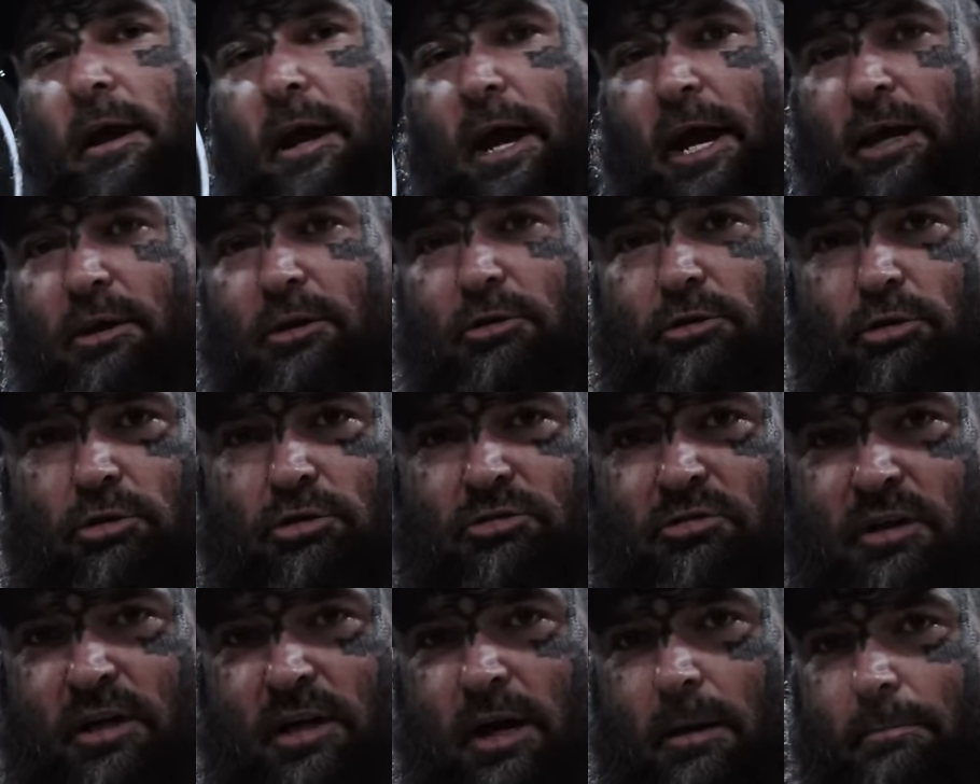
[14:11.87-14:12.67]
and
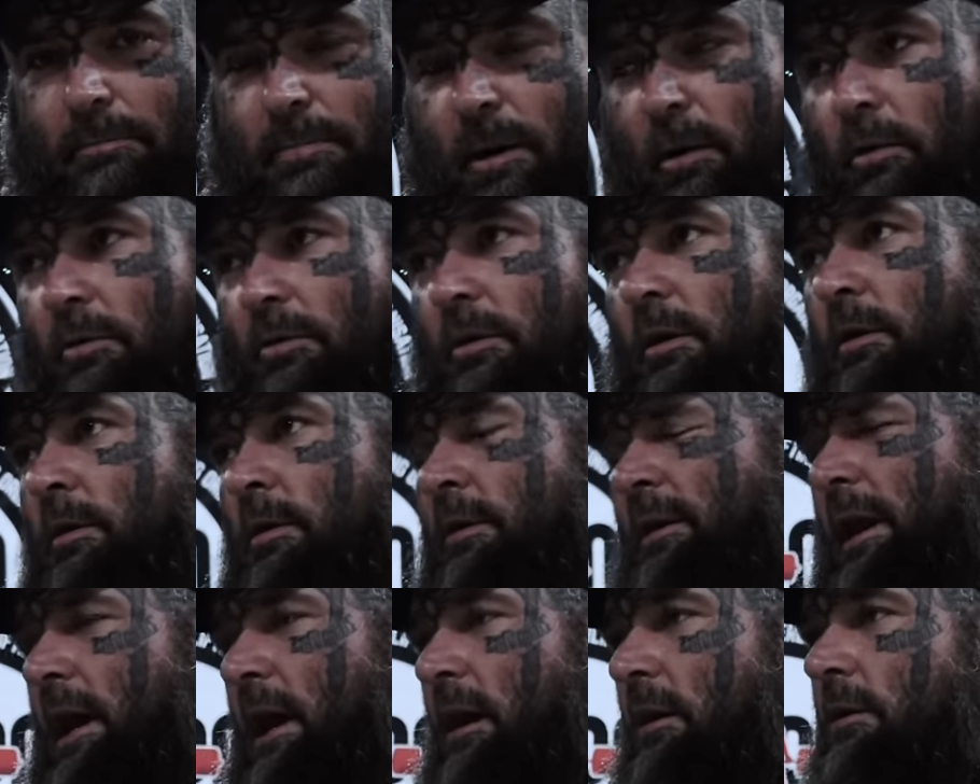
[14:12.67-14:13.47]
using a belt.
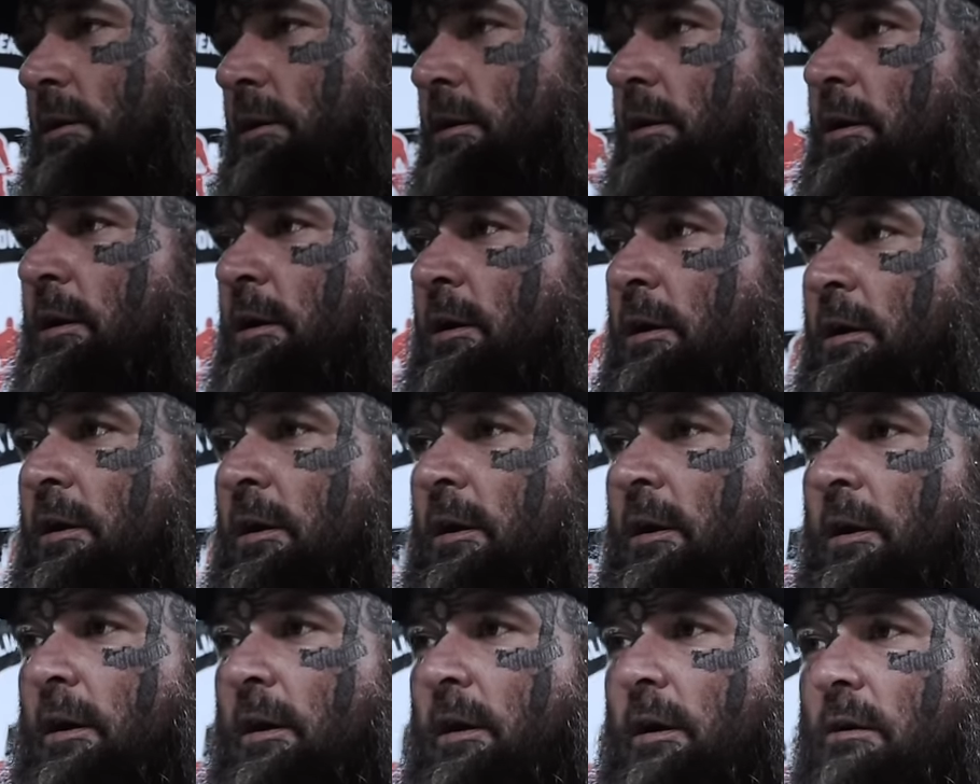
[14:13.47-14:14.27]
Now,
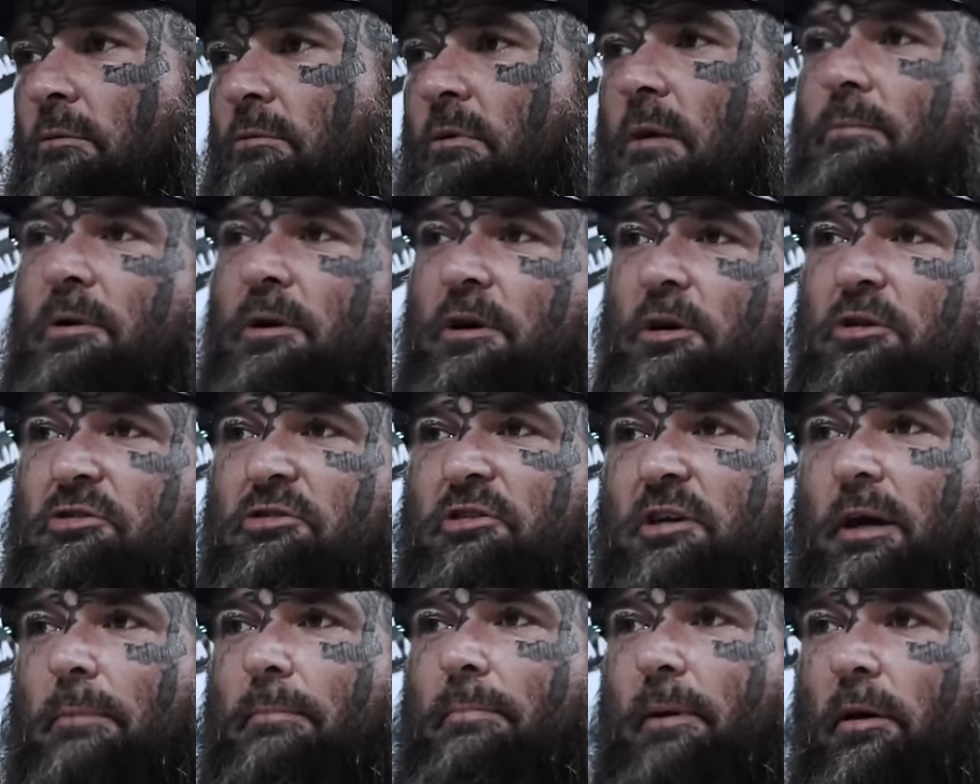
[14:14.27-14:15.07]
when we're
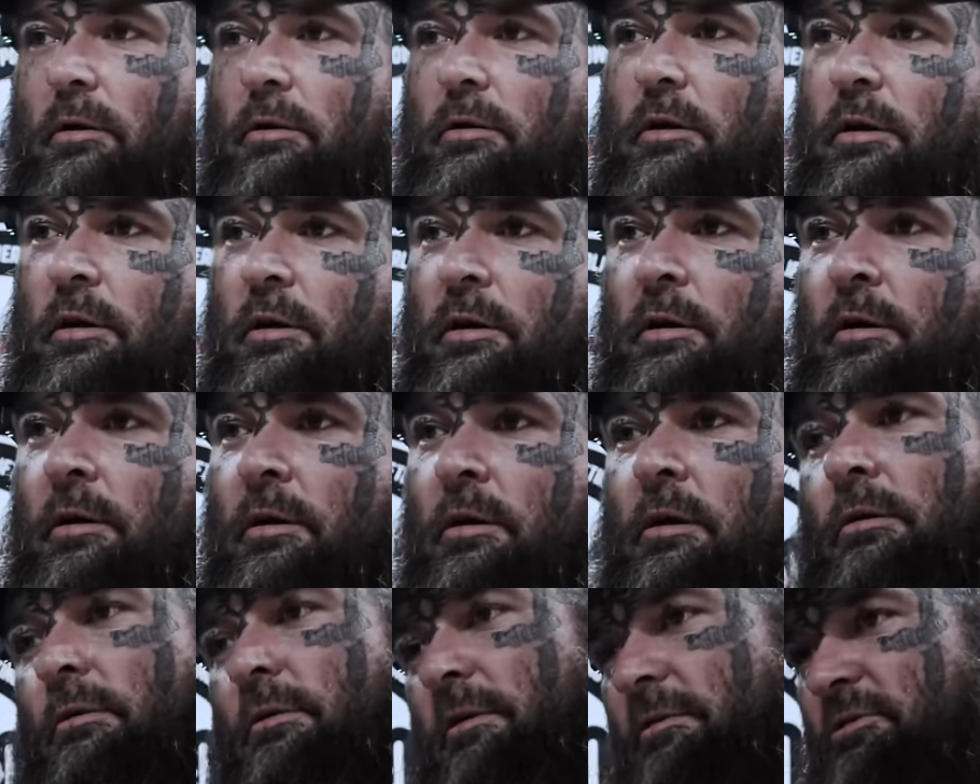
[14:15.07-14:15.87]
using a belt
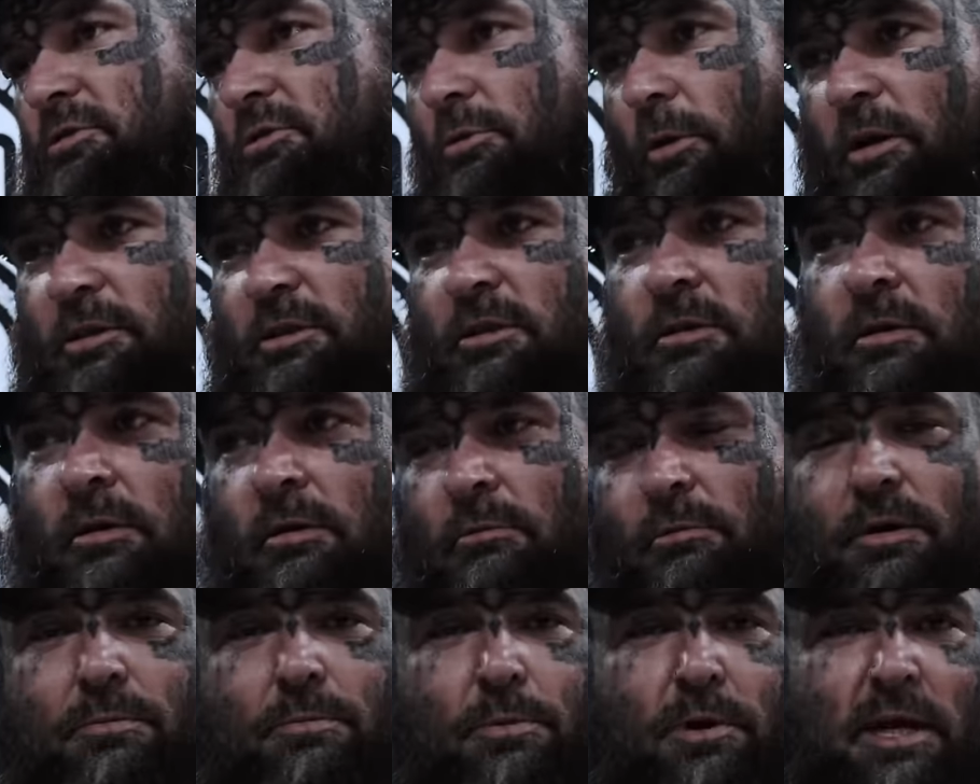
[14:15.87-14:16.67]
with squats,
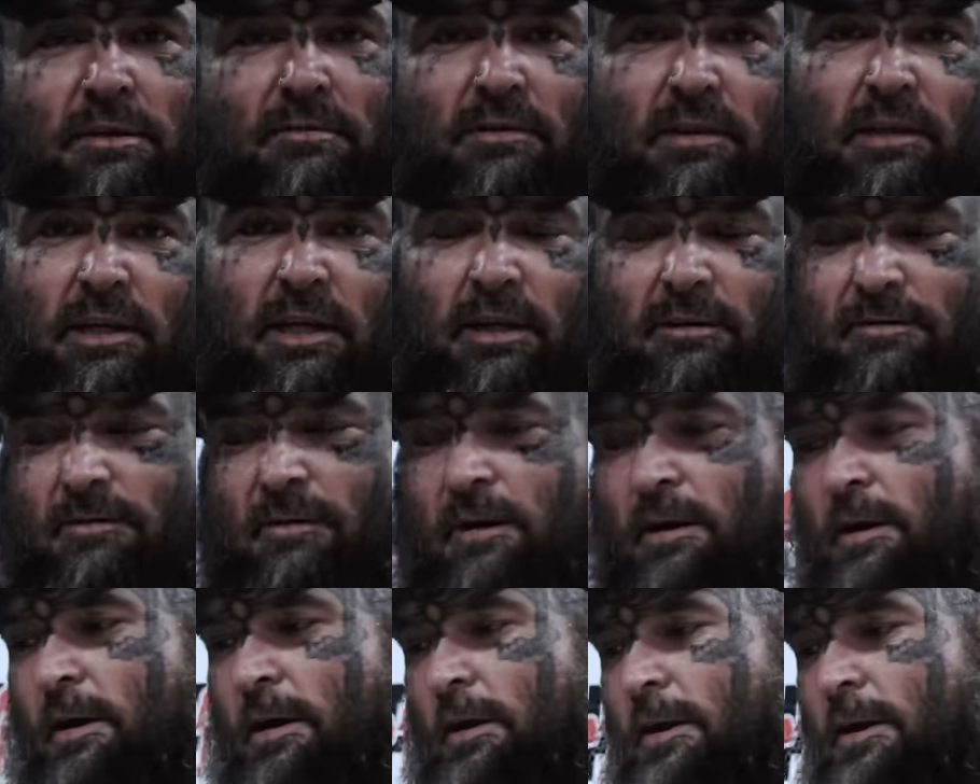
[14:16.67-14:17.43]
with whatever lift,